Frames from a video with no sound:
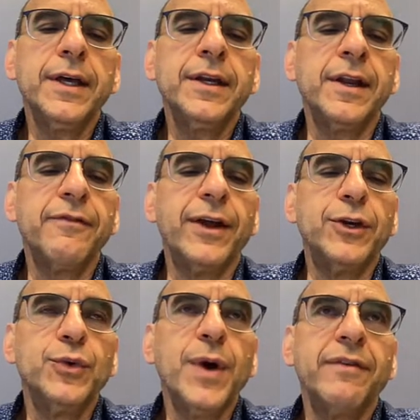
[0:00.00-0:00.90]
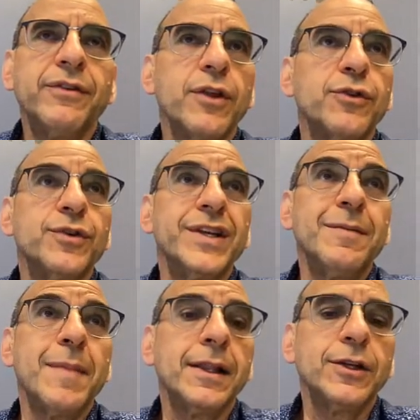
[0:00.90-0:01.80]
if I do have another
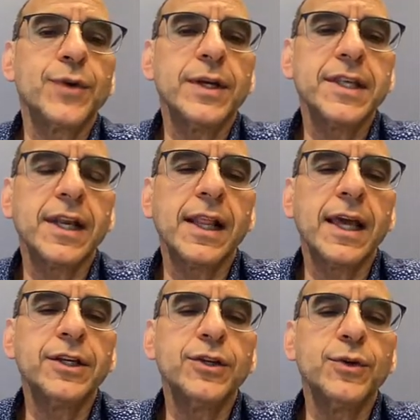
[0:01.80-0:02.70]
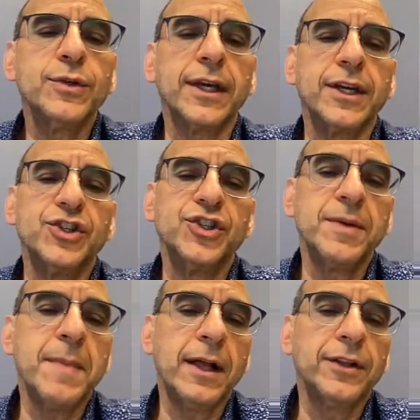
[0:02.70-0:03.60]
email address that I like to use, like a
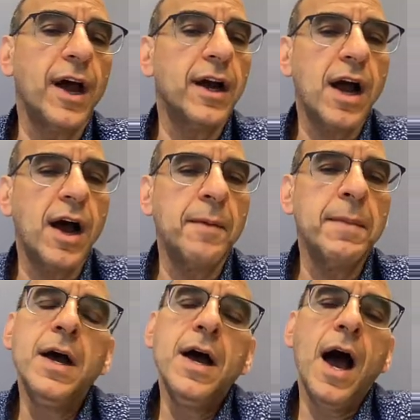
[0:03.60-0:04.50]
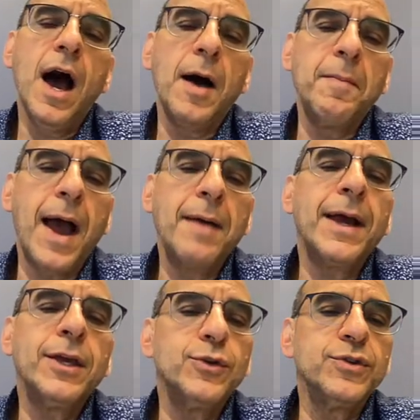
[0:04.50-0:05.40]
gmail.com, I might
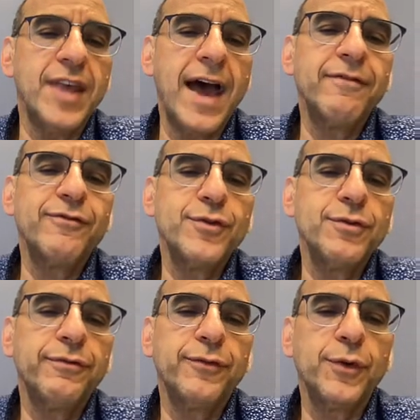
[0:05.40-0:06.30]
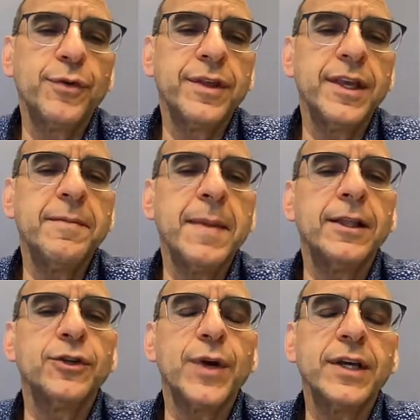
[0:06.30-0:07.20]
use that for the email
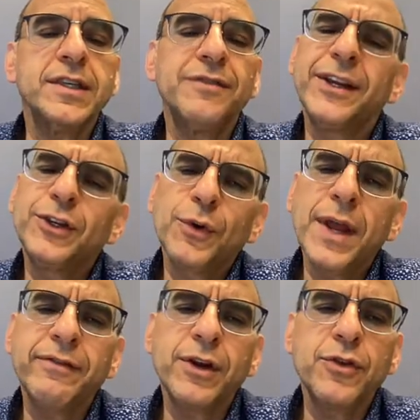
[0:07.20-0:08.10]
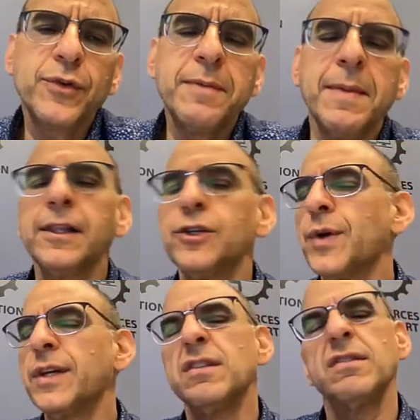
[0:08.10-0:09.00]
address. If I don't have another email
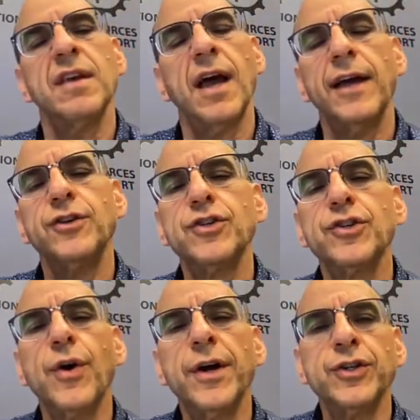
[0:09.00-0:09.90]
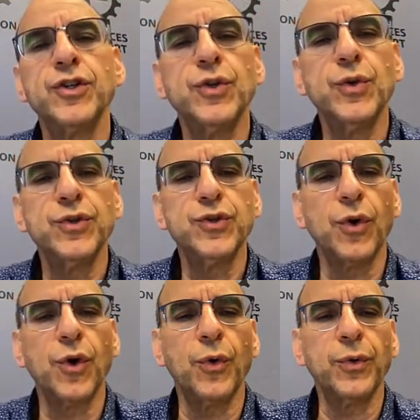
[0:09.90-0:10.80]
address, just go ahead and choose your
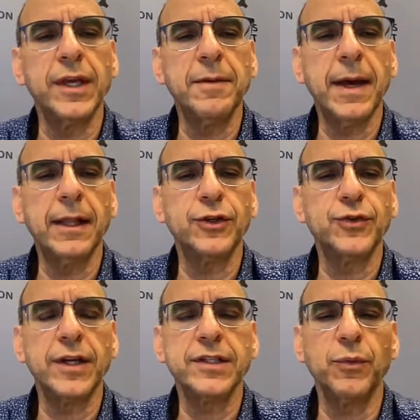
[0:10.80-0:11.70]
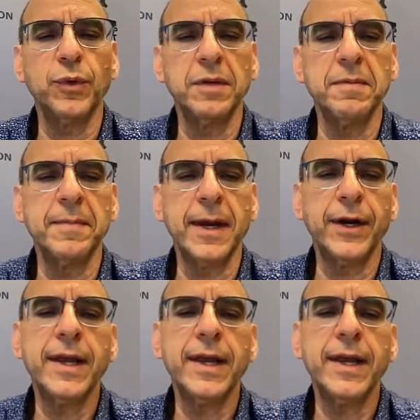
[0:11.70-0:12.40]
own email address at William & Mary.